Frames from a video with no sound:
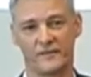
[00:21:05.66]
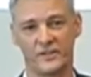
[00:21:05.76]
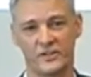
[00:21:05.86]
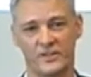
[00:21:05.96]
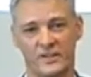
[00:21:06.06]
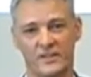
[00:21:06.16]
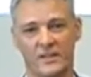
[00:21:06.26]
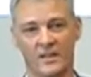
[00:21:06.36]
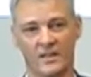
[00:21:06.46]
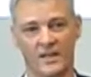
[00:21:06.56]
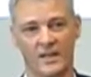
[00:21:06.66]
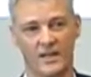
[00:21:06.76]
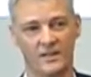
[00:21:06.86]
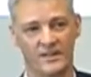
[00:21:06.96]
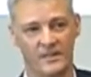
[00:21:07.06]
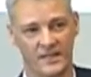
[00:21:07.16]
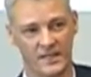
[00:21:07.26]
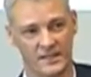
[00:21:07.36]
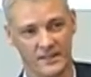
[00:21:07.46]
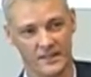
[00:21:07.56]
features in
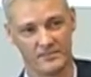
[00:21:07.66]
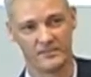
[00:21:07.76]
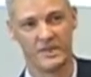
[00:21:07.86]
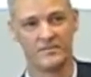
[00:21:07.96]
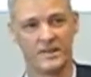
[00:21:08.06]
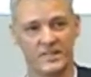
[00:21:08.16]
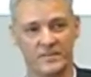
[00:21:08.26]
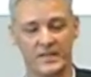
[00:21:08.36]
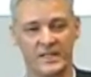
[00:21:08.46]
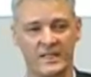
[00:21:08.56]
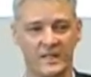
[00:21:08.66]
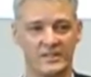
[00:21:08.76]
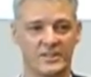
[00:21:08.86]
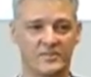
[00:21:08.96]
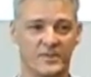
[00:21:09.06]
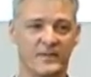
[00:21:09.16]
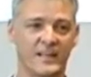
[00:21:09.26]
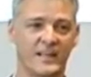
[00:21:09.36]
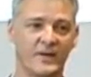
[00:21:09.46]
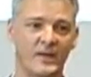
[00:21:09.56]
B2B in terms of
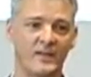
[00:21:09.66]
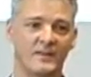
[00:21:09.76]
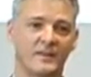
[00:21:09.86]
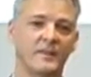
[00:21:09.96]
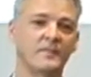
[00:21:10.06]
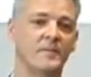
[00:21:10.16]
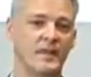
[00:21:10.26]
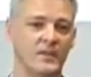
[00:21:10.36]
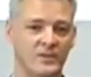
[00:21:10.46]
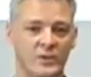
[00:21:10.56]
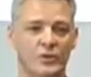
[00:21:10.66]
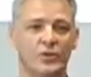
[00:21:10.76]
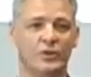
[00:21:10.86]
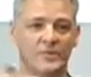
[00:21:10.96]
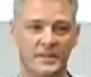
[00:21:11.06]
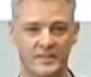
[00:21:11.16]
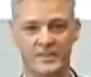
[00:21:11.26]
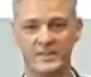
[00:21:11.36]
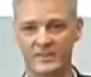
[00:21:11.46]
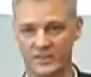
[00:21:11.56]
allowing your
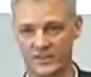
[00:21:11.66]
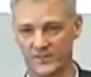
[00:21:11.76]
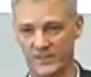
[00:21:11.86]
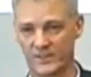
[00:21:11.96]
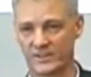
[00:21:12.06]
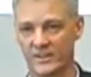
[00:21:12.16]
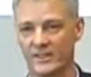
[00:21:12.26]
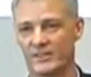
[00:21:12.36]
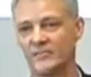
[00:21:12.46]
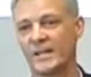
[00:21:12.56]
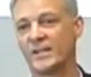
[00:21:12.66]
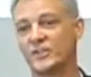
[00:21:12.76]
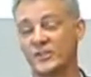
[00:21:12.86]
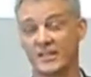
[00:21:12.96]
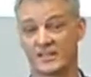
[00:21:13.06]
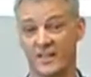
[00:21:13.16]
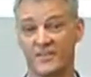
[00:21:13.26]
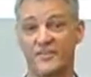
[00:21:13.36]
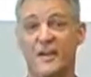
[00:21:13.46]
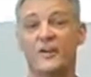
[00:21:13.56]
B2B customers to manage things
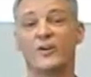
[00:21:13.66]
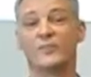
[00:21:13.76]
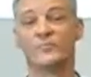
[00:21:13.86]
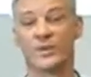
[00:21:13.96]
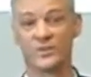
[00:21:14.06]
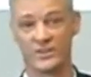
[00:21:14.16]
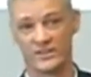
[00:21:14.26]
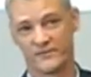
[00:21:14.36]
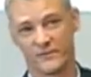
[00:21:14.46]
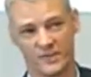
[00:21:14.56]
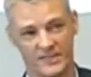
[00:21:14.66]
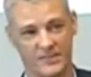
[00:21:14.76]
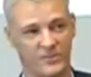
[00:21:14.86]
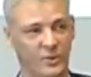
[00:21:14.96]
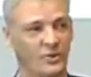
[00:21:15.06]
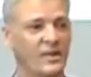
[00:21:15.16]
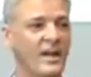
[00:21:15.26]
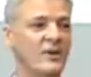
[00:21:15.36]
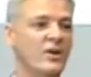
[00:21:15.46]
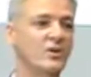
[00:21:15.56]
like their own budgets, for example, or
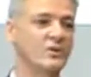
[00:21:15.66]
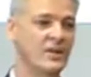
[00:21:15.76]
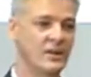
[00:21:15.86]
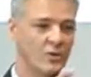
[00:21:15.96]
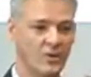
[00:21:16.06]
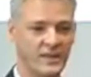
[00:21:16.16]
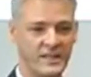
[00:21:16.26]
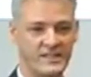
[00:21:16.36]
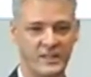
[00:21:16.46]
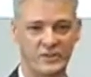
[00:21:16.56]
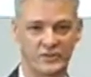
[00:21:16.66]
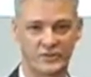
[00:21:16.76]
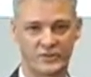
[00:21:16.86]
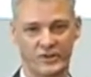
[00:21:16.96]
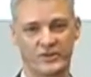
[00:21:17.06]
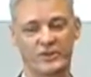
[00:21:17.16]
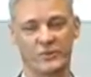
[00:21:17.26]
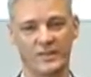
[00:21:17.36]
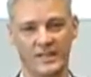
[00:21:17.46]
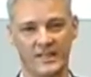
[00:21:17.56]
their own organisational structure
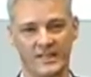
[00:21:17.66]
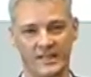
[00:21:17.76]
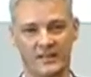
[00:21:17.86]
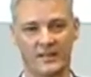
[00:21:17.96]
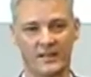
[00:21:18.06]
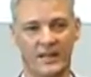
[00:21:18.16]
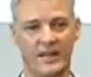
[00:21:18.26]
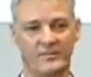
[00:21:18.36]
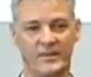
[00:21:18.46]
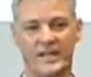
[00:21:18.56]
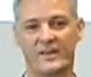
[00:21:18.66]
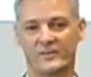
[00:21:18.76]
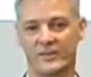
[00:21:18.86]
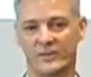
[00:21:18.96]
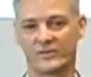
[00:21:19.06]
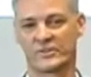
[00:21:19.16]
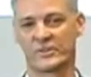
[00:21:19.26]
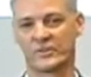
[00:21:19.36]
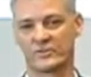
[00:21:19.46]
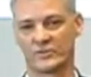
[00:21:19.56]
within here.
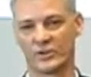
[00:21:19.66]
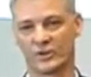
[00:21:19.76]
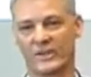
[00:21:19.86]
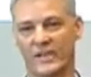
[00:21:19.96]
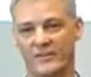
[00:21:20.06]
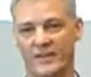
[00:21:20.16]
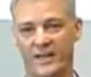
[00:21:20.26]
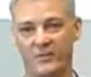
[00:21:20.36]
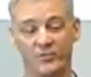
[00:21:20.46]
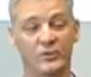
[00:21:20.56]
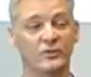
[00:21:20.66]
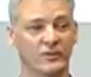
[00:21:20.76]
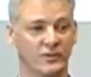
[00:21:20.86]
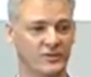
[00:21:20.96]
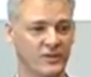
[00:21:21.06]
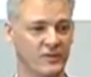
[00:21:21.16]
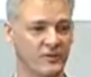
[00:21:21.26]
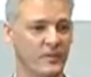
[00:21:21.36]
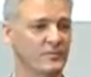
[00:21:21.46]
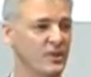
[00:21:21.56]
To look at their approvals. So
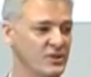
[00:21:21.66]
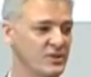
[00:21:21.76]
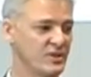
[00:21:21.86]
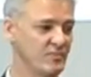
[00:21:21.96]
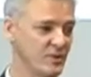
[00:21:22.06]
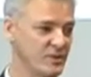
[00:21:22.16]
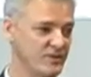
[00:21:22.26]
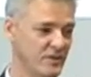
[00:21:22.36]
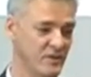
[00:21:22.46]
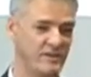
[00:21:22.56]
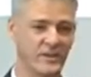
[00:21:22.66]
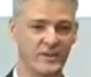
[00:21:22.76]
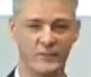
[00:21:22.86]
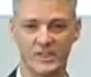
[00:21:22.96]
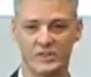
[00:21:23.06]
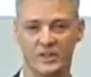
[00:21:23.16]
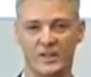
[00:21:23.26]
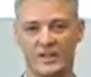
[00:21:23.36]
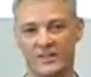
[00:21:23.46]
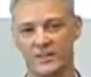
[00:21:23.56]
from a purchasing point of view, if they reach
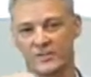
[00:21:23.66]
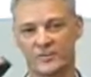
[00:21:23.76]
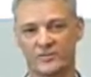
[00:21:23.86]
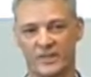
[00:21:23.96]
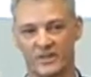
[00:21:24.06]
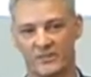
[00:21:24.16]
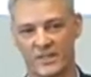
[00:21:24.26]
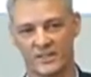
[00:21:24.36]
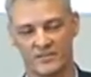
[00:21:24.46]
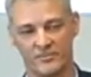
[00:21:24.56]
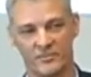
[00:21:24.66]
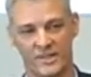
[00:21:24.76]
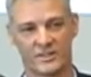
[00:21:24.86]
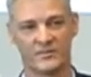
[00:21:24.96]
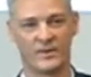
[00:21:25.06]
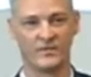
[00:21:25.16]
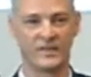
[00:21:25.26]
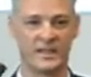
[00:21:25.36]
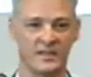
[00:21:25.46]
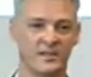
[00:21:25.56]
some kind of
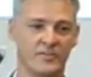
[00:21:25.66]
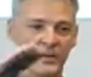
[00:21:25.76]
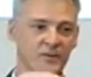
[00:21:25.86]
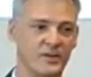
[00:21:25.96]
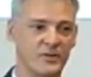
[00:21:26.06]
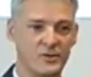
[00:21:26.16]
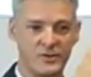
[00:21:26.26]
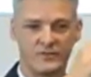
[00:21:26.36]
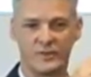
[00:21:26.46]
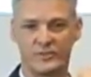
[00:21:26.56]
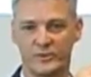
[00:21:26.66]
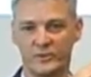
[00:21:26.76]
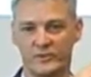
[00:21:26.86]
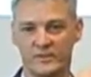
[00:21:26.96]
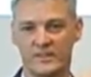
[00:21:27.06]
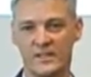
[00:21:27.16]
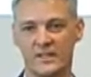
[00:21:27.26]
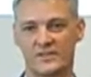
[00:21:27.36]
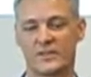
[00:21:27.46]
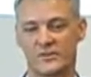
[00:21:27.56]
maximum, it can be rerouted for approval.
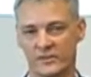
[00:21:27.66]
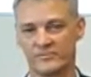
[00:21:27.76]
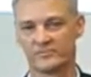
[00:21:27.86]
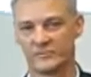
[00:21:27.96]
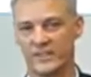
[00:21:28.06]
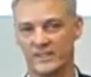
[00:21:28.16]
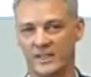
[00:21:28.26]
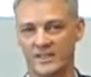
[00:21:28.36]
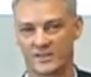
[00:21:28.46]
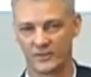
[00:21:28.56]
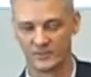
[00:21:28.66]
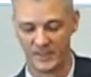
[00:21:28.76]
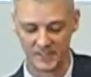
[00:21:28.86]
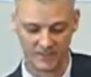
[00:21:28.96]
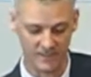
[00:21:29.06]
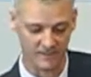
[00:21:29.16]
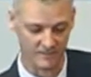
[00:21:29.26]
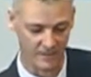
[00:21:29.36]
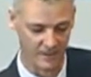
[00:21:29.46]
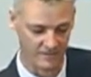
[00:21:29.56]
So some really nice sort of B2B
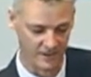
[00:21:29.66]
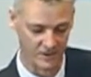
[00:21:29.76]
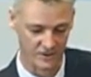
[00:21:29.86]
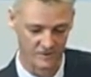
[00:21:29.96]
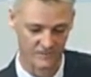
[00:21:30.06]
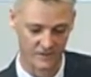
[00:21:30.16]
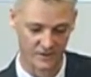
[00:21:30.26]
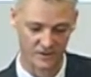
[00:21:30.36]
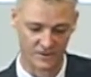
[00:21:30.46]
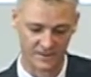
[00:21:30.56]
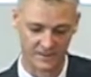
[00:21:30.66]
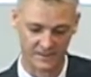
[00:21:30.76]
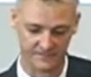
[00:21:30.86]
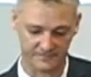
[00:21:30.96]
features and functions in here.